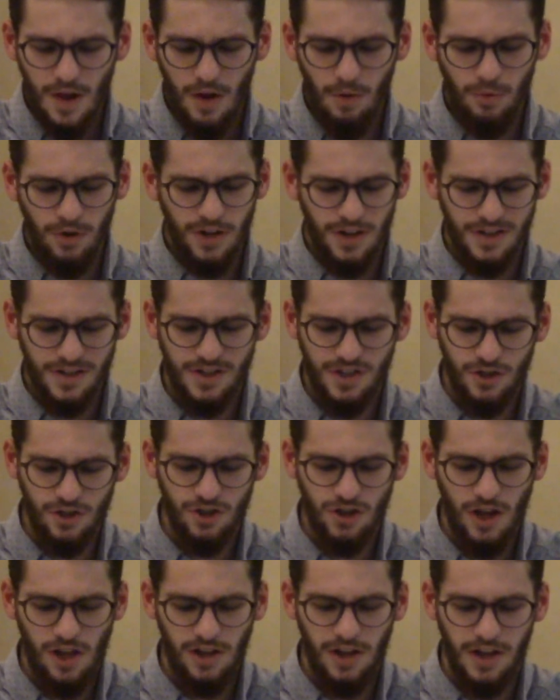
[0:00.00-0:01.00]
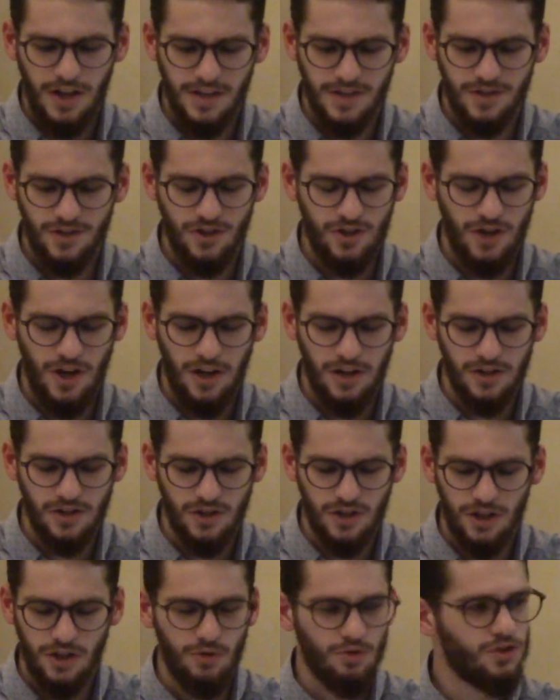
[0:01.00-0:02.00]
We're going to see inshallah his
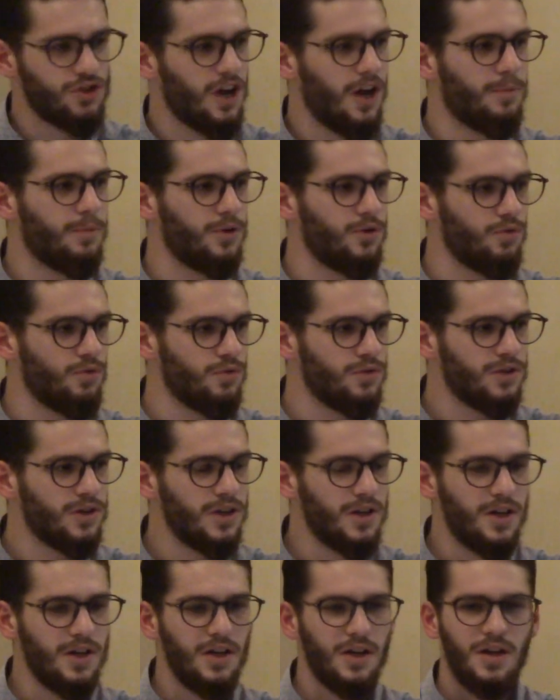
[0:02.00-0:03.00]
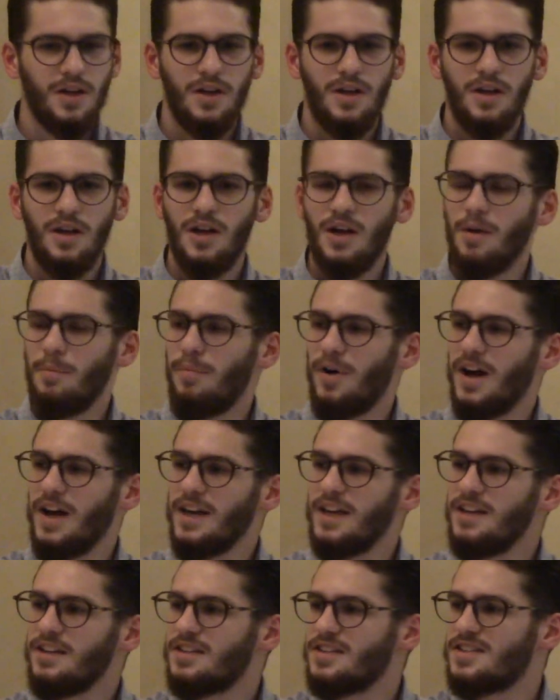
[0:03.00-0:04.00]
genealogy, Yusha ibn Nun. But
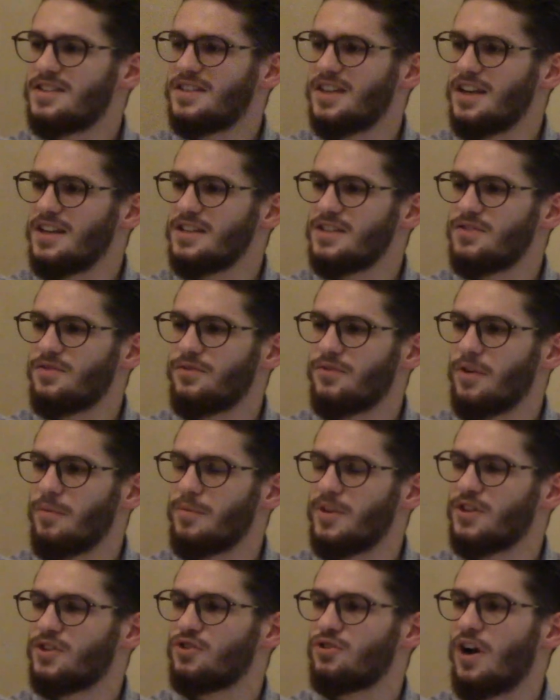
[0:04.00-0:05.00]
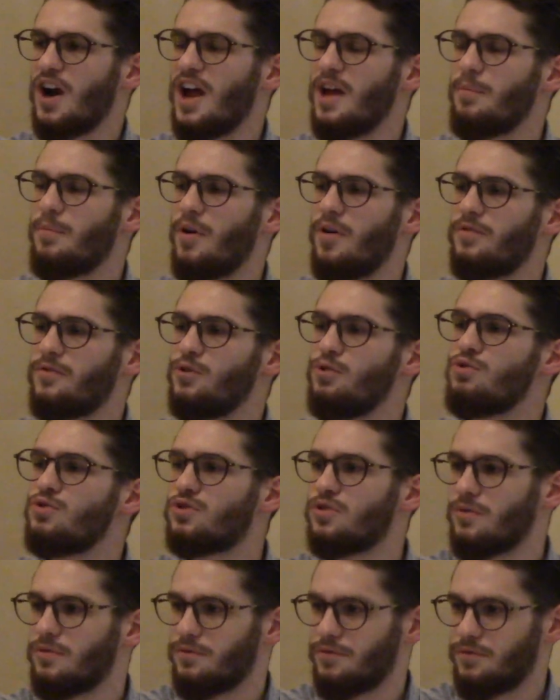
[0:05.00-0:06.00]
he descends from the tribe of Yusuf